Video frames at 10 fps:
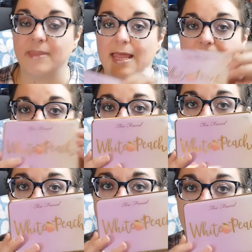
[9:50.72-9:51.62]
It is the
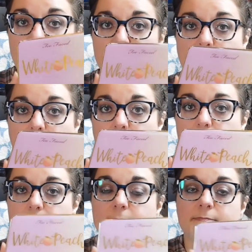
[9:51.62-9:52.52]
White Peach
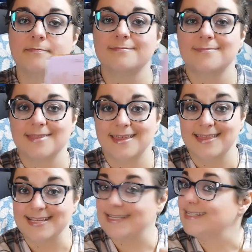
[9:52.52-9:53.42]
palette.
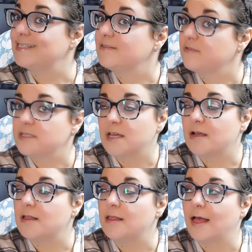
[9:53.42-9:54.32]
This is for
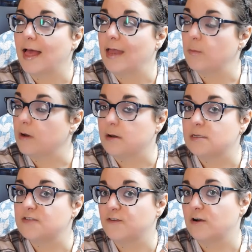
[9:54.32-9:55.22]
sale at
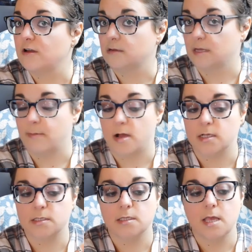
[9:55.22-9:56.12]
Winners for $30.